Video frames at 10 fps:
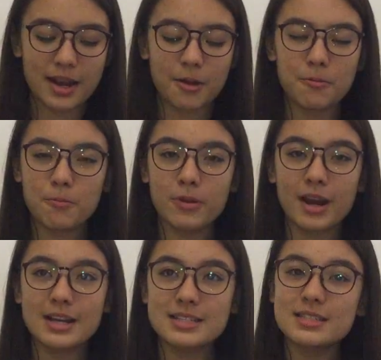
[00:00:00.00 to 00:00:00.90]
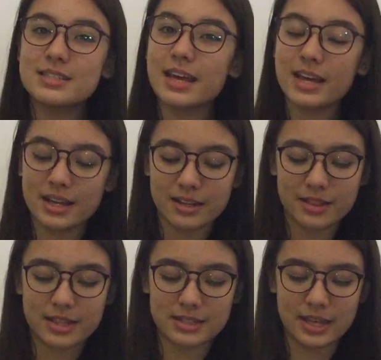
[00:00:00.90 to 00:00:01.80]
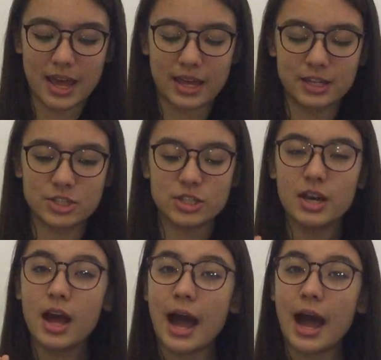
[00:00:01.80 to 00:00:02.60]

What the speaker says: Now, when I say this edge,